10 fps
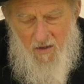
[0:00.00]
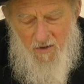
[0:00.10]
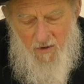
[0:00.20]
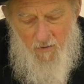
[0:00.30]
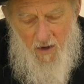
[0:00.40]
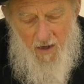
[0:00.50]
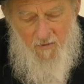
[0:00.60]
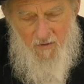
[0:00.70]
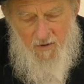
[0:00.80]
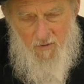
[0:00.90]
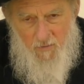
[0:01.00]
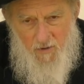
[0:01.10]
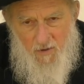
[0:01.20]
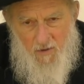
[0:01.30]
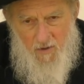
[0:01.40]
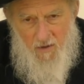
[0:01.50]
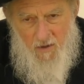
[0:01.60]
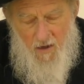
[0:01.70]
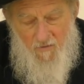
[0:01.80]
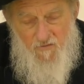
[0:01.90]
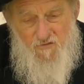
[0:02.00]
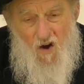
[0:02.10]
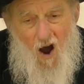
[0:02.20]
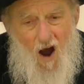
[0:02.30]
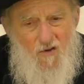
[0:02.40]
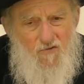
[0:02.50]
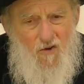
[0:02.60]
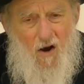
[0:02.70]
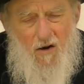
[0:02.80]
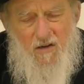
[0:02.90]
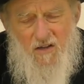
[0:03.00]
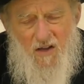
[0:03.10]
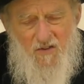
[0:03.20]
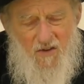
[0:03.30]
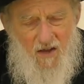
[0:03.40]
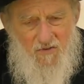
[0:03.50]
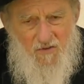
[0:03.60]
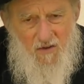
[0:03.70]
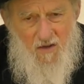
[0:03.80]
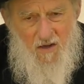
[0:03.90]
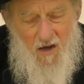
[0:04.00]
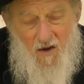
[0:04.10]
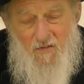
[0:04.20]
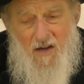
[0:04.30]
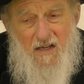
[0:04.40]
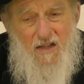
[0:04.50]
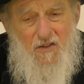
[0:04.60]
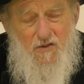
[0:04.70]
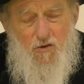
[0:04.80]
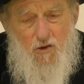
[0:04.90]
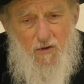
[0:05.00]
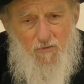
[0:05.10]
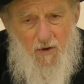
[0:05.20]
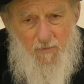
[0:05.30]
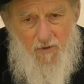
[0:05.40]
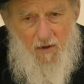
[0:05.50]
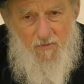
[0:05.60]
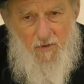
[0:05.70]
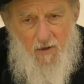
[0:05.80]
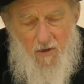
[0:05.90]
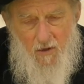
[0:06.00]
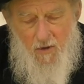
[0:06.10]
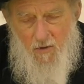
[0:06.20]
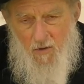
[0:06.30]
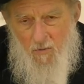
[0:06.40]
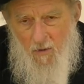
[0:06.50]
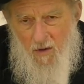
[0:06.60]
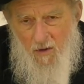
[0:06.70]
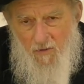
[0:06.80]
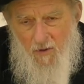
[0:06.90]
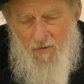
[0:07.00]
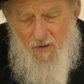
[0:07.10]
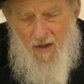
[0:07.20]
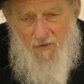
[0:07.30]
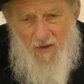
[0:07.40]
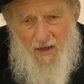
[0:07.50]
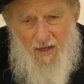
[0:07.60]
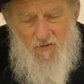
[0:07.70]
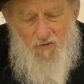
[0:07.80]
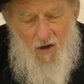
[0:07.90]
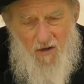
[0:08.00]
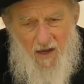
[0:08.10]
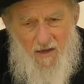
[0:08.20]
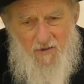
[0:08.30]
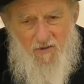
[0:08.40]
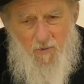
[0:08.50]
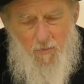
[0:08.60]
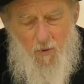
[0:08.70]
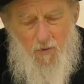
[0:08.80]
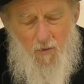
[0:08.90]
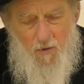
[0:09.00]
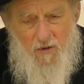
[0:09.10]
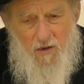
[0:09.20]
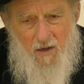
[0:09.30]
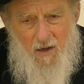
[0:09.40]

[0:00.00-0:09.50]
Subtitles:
that you had a victory far, far in excess of anything you could have dreamt of? Well, that they had drug anticipatory